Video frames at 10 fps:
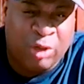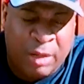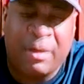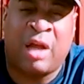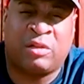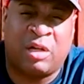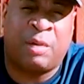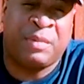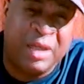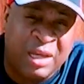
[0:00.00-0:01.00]
in my
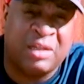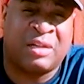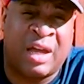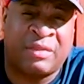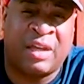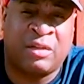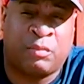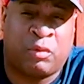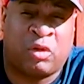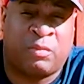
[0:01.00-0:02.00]
opinion, I think
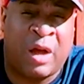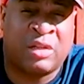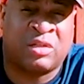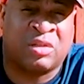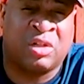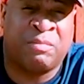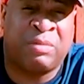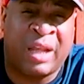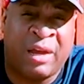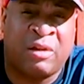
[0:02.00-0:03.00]
Chris Bosh is a good
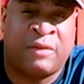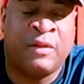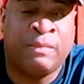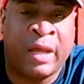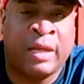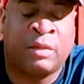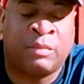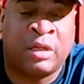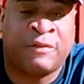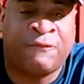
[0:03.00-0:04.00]
player. If he played at
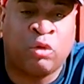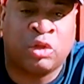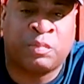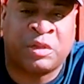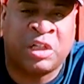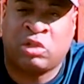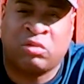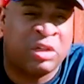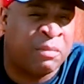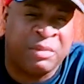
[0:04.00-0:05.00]
his fullest
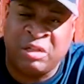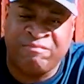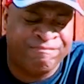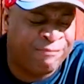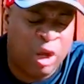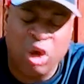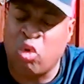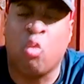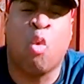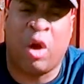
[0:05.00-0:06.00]
potential, he'll be
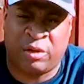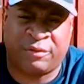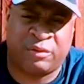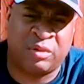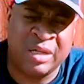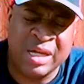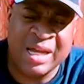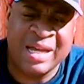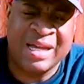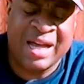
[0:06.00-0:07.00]
wonderful.
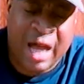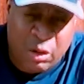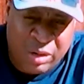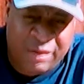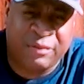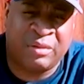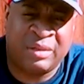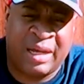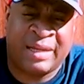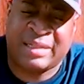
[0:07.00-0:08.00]
However,
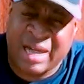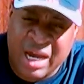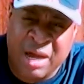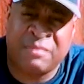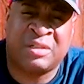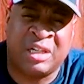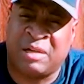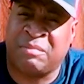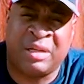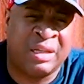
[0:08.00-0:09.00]
at times he
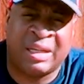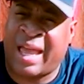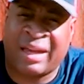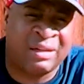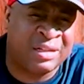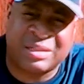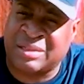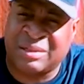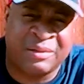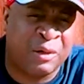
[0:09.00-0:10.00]
can be
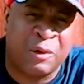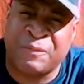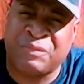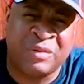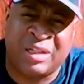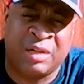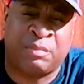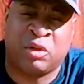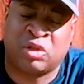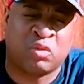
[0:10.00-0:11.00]
lackluster or get
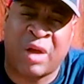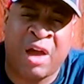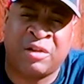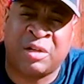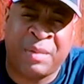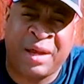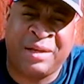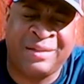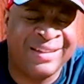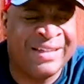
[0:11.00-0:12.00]
pushed around in the paint.